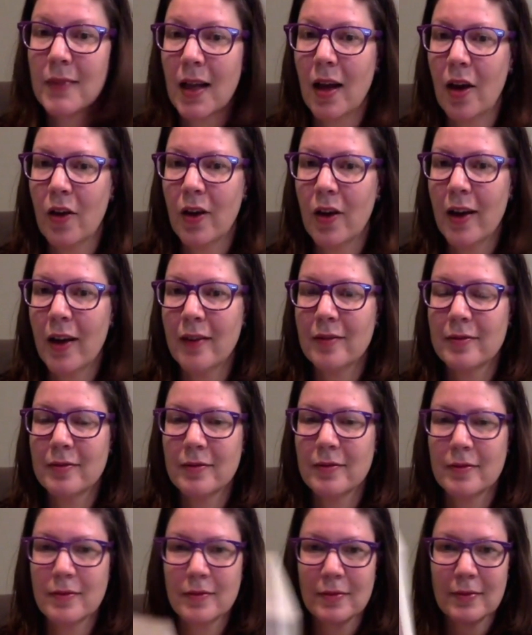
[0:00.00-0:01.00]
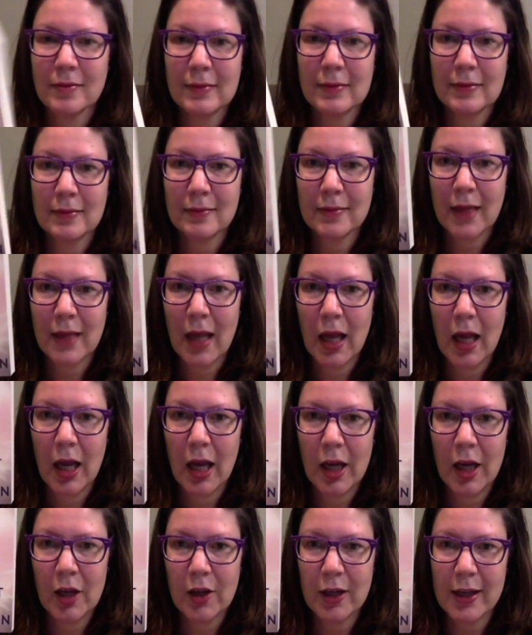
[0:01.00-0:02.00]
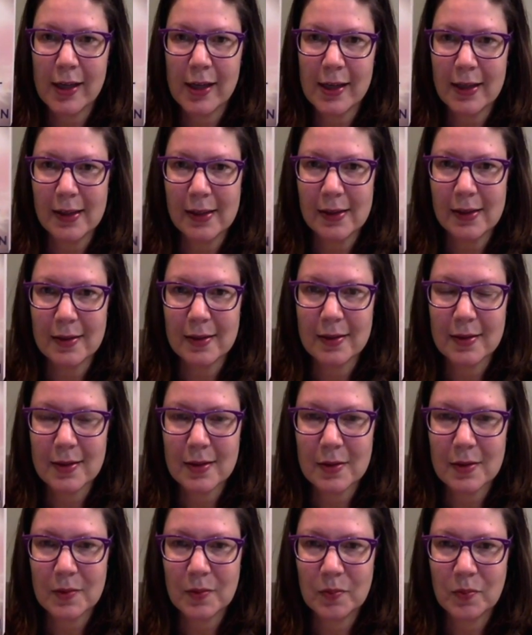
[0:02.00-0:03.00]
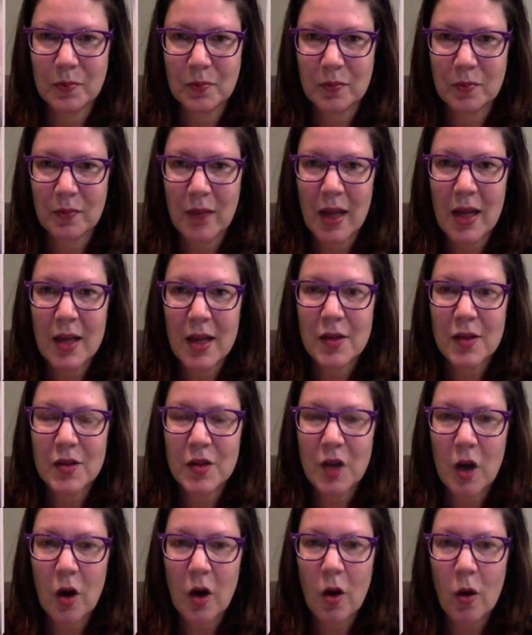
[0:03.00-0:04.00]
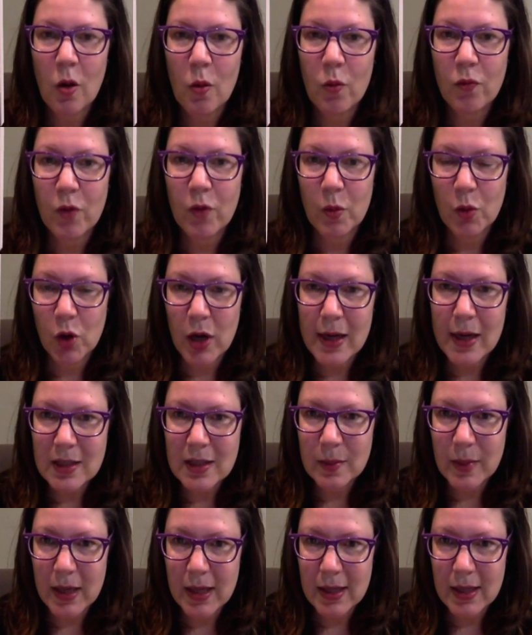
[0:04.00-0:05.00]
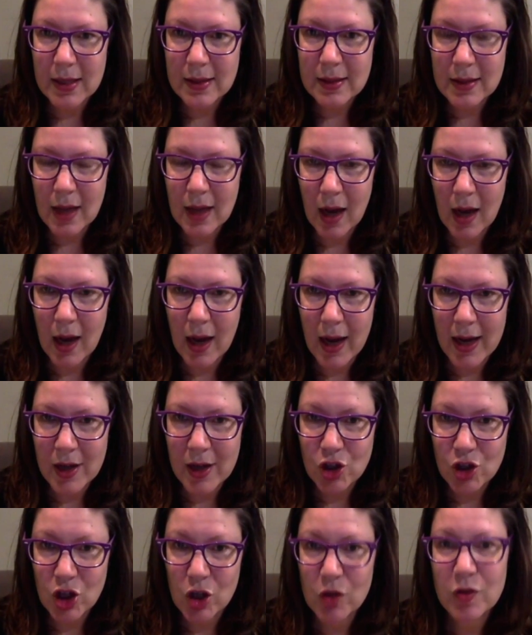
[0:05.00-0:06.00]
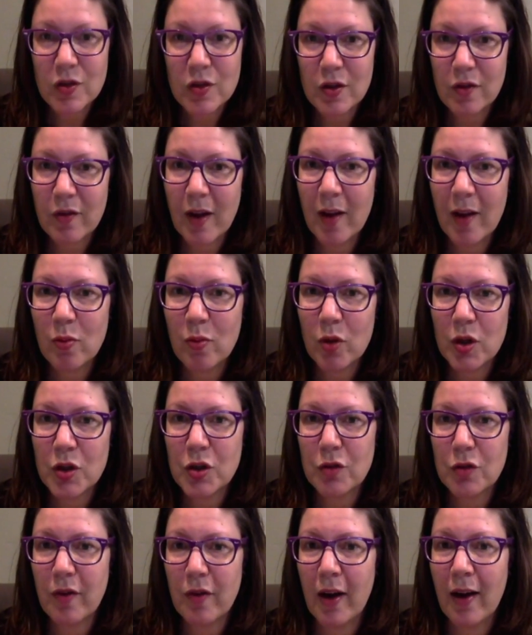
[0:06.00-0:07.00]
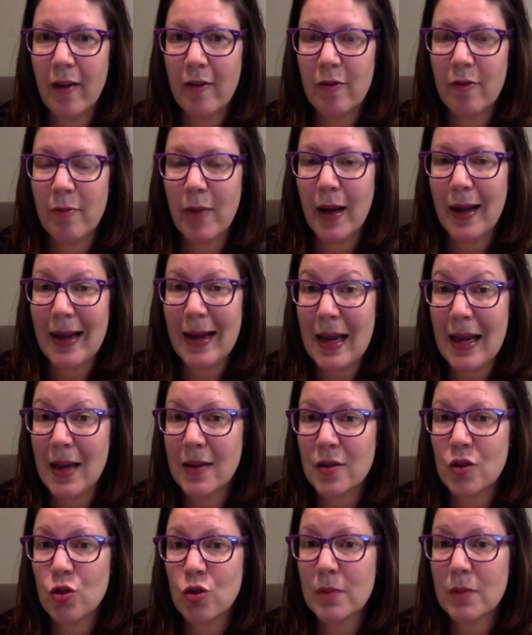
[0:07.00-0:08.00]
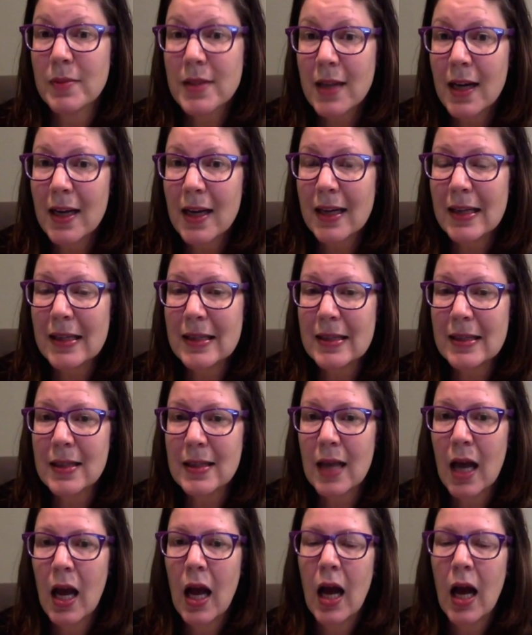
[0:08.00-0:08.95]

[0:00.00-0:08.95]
Okay. Here it is. So from Createspace, I chose the 5.25 by 8 trim size.